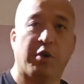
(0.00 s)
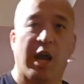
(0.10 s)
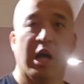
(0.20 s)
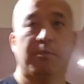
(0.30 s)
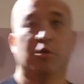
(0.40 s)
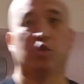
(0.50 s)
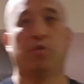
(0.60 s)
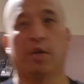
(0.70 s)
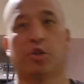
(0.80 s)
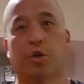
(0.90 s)
your elbow
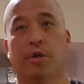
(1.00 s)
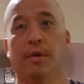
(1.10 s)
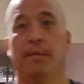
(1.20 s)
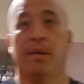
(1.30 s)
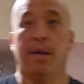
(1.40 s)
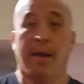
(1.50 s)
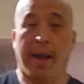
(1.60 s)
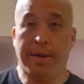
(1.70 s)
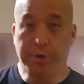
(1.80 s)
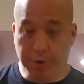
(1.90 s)
structure
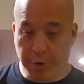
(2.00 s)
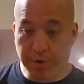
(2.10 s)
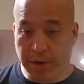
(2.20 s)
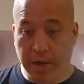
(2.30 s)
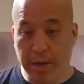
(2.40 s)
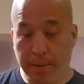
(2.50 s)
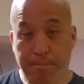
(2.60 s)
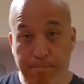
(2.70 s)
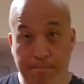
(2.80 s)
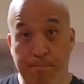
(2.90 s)
and your
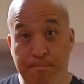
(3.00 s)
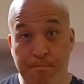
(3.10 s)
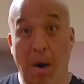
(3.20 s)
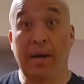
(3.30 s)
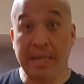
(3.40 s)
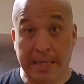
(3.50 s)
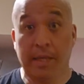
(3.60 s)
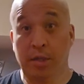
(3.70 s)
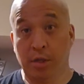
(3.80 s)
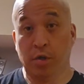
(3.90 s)
body,
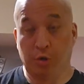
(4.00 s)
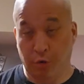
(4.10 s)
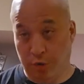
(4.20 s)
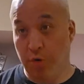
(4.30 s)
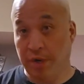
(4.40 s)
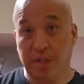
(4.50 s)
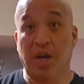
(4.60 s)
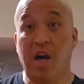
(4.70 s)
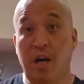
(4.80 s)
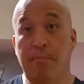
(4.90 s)
your
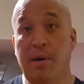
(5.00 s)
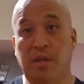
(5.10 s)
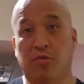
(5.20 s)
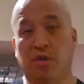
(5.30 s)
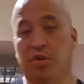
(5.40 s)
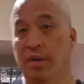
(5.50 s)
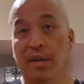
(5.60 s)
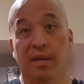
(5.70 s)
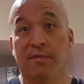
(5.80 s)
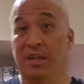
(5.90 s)
entire body structure.
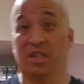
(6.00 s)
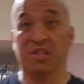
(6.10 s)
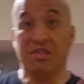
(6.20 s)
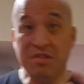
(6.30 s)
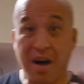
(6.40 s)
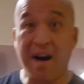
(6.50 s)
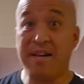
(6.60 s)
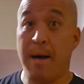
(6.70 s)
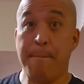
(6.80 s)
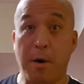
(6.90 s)
It's not
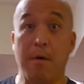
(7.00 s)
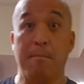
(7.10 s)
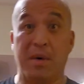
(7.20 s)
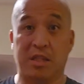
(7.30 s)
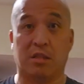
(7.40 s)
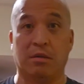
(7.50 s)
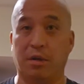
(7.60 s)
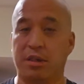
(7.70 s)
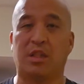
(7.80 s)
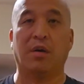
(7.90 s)
about muscle.
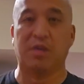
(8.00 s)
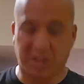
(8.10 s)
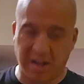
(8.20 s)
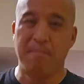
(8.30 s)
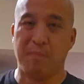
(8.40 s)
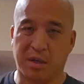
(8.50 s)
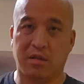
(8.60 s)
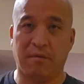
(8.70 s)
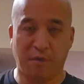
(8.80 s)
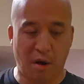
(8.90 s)
There's some
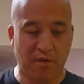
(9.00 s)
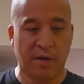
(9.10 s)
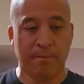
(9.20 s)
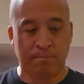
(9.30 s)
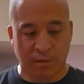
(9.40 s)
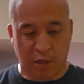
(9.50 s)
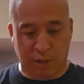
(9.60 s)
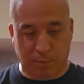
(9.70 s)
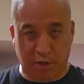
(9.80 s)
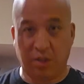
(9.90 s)
muscle involved,
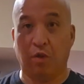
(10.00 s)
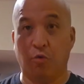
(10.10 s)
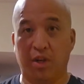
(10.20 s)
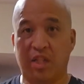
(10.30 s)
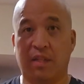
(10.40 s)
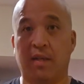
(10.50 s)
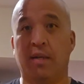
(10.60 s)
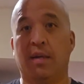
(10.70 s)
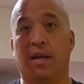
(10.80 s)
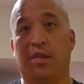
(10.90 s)
especially in the wrist
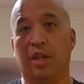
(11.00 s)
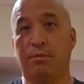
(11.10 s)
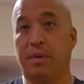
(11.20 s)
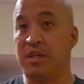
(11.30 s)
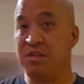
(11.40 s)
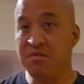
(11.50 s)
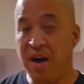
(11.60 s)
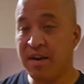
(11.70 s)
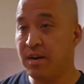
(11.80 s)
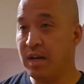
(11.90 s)
and things, but it's
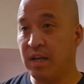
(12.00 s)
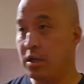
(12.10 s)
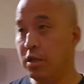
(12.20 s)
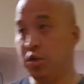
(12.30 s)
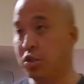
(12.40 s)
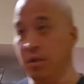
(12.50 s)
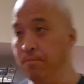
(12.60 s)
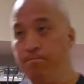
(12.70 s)
not like just a